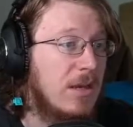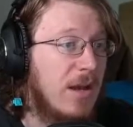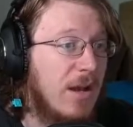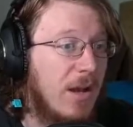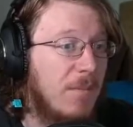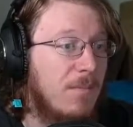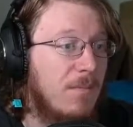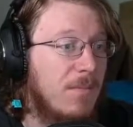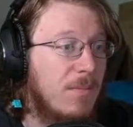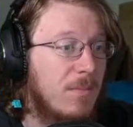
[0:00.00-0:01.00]

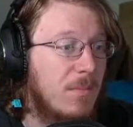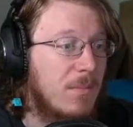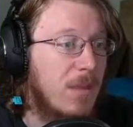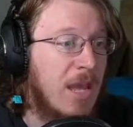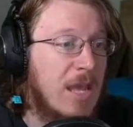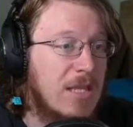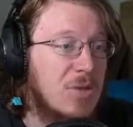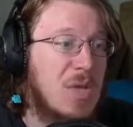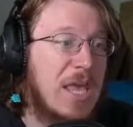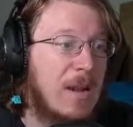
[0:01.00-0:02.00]
and you
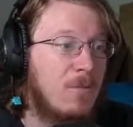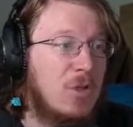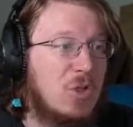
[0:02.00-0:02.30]
can't really